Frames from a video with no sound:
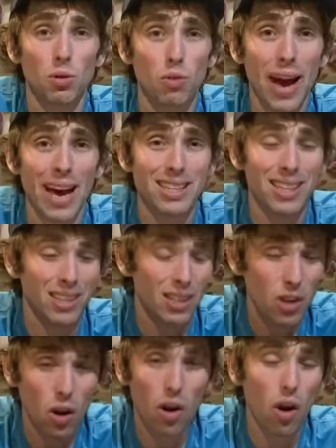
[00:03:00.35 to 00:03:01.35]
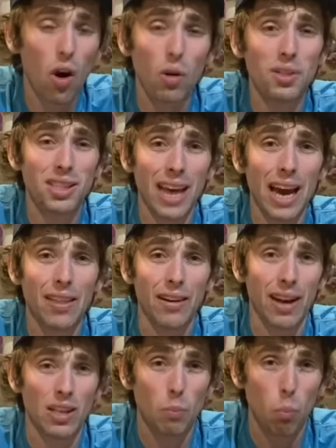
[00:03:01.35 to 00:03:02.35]
to rest, and just altogether,
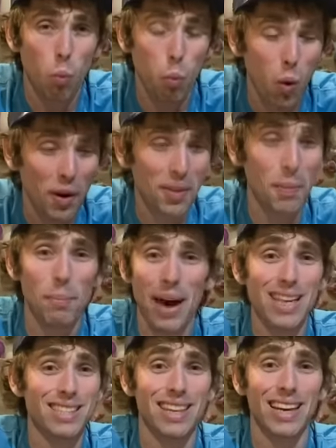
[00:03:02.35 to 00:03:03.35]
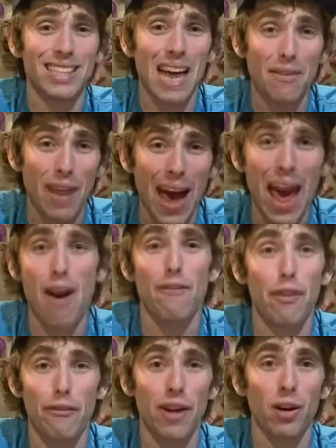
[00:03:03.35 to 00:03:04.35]
it's one of the best things I've
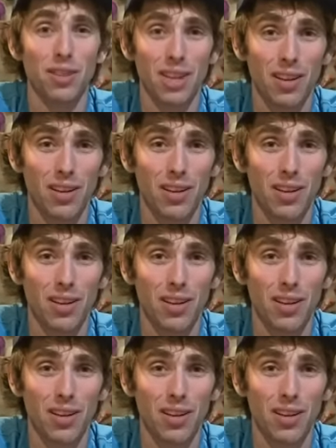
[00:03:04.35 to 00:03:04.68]
ever found in